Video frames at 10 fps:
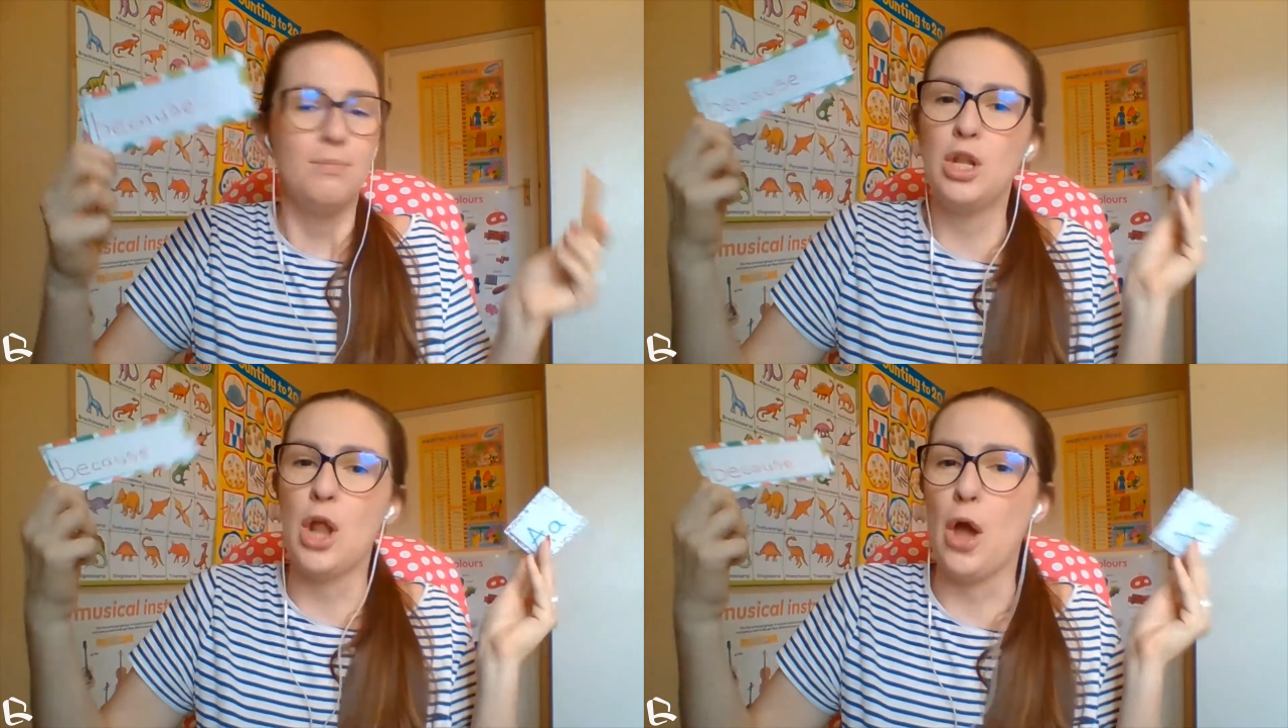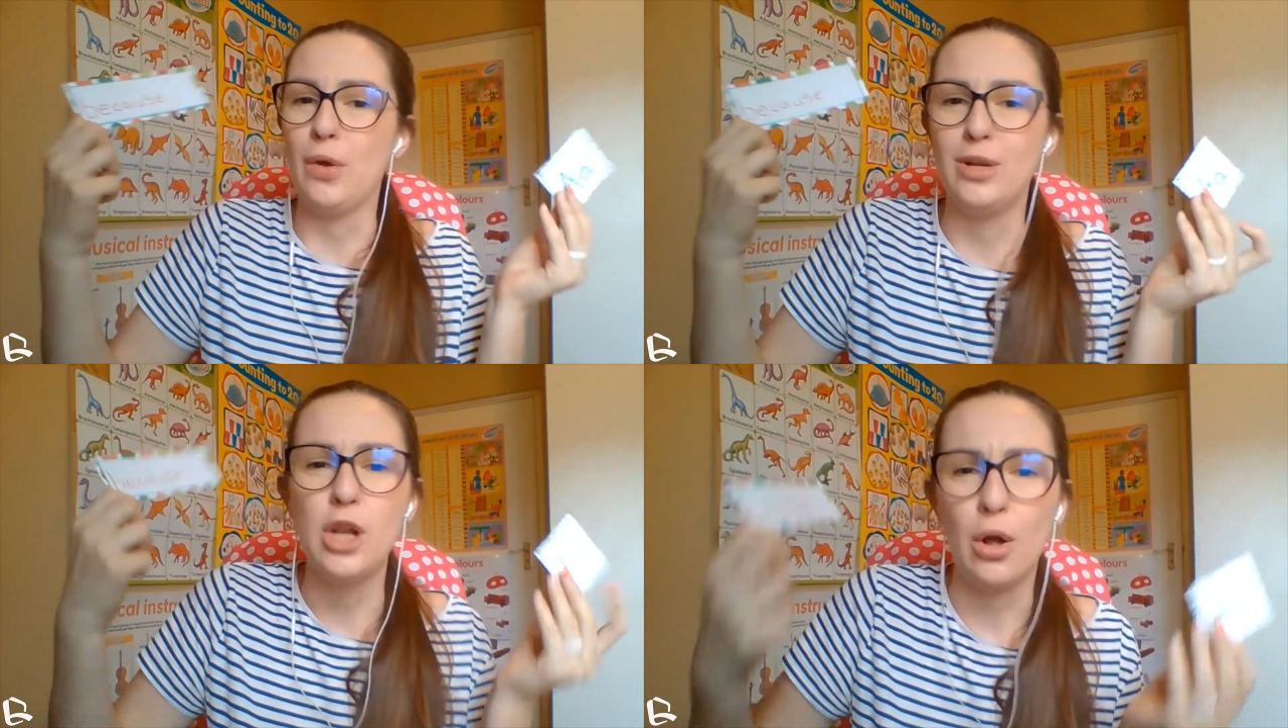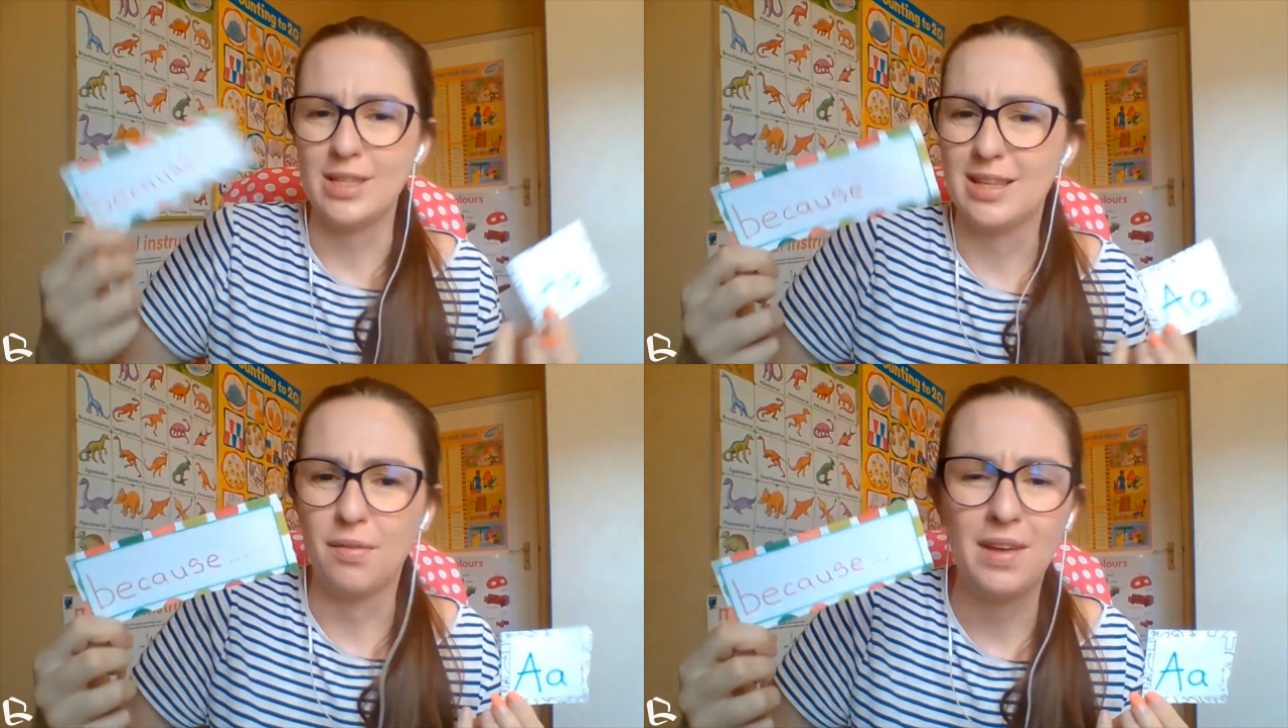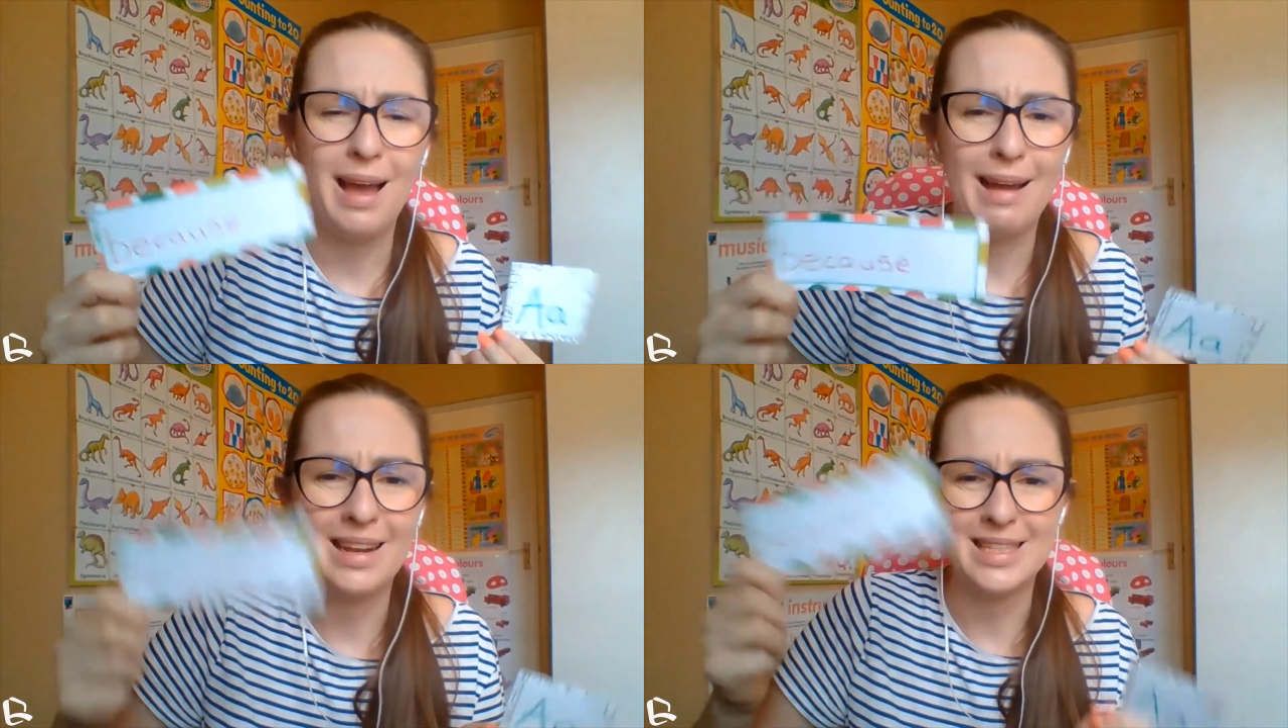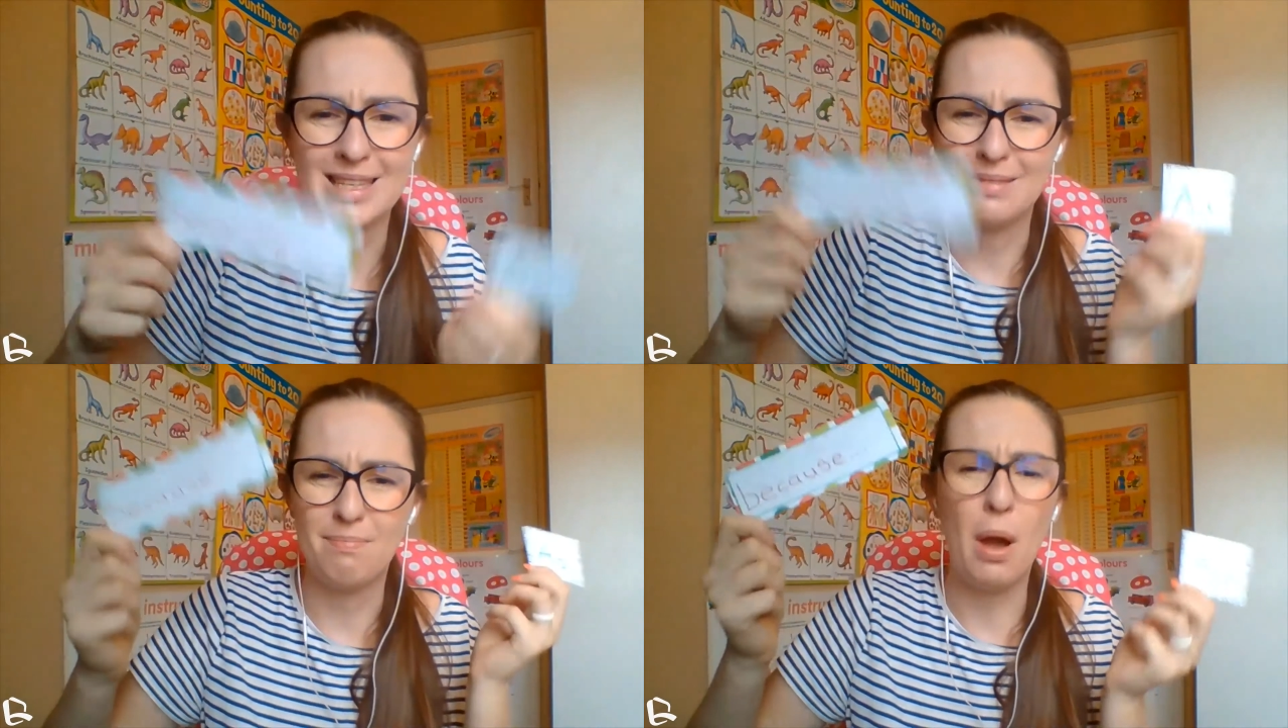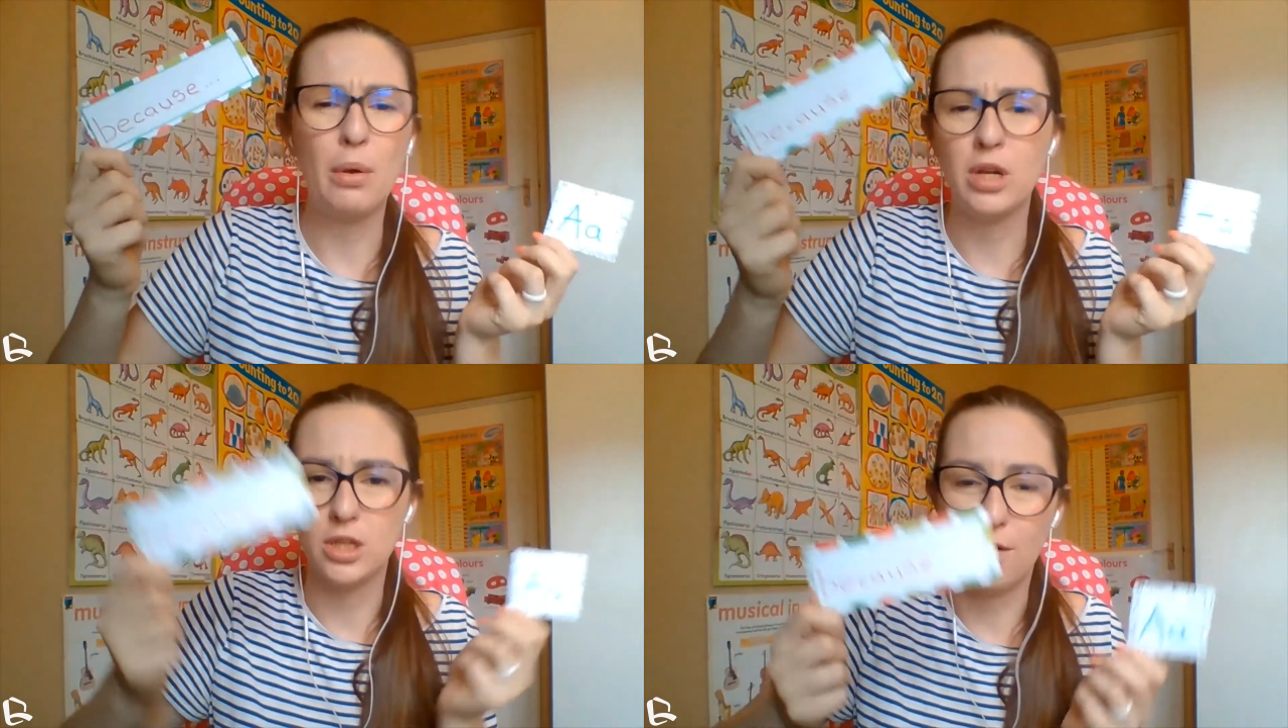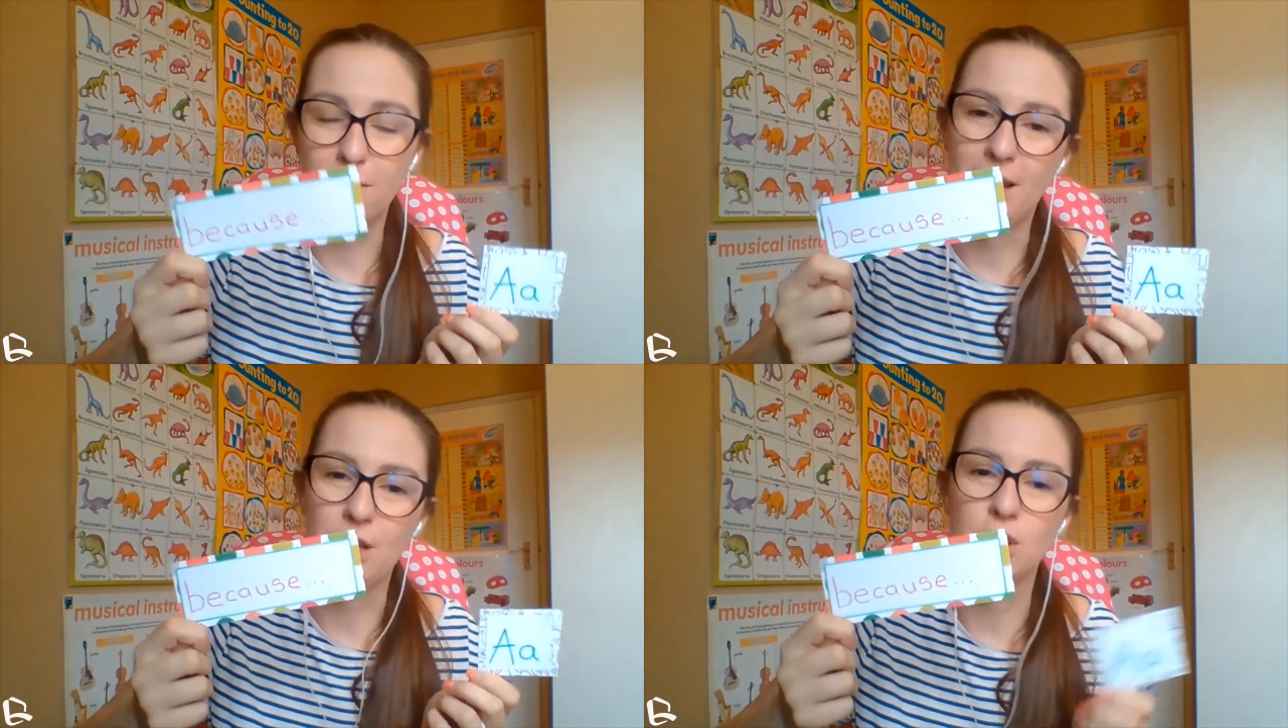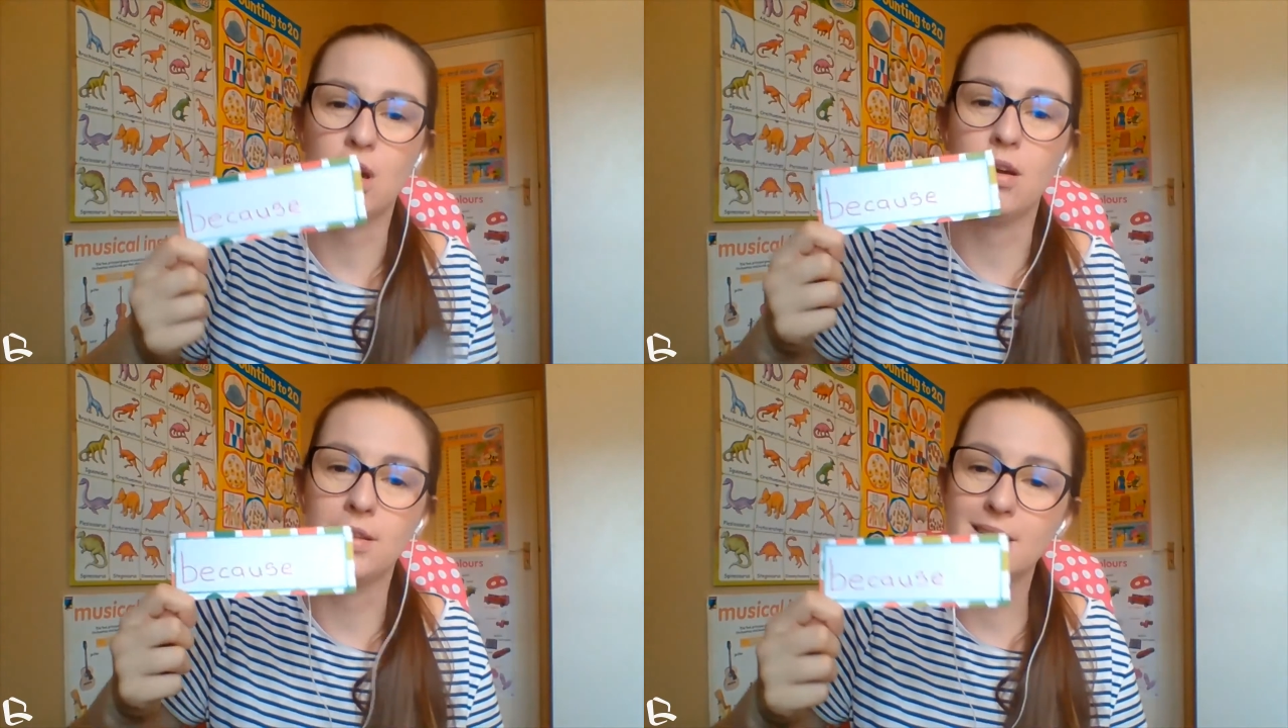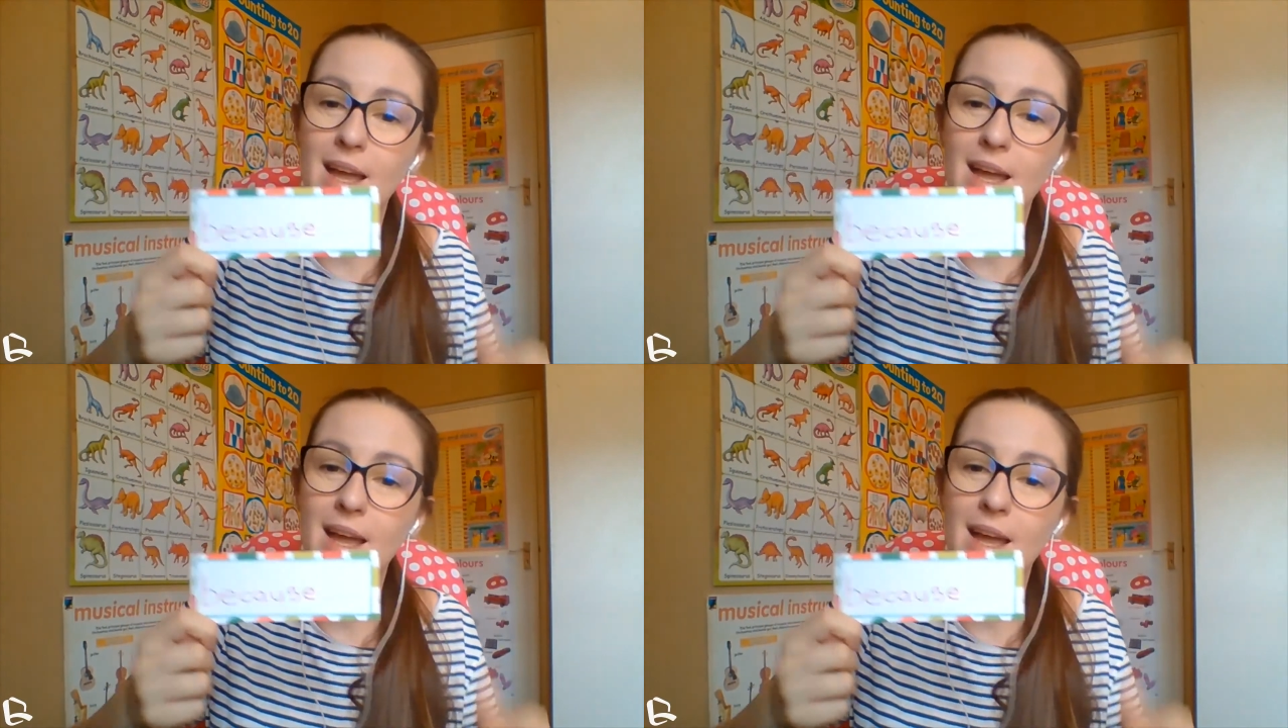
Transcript: you know, lots of colours and polka dot flashcards,